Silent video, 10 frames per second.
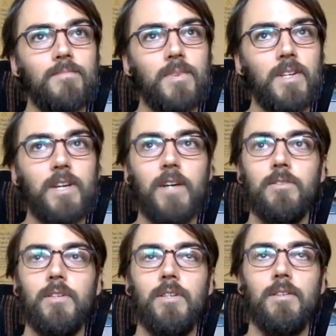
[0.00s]

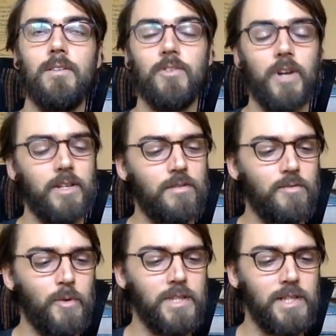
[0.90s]
entirely, trying to
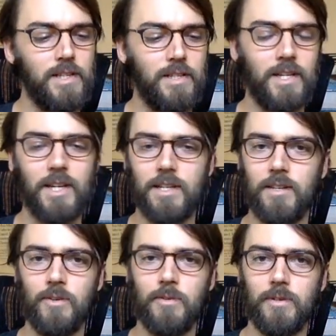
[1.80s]
voice lead
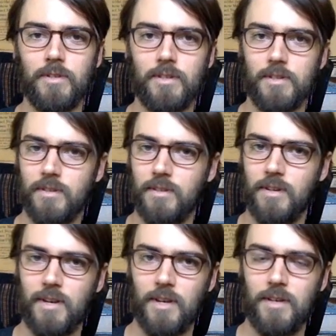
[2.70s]
connecting chords,
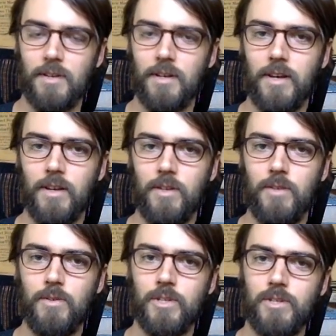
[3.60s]

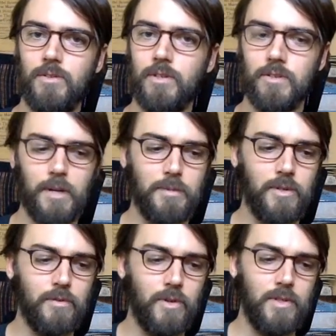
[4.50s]
just using drop
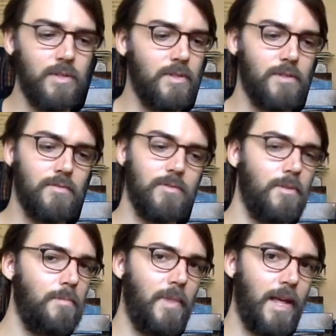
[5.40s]
2 voicings
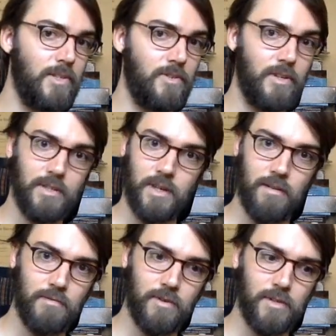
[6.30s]
from that string set,
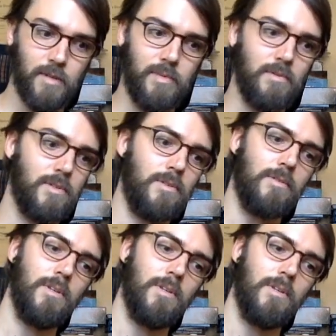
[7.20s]
for example. So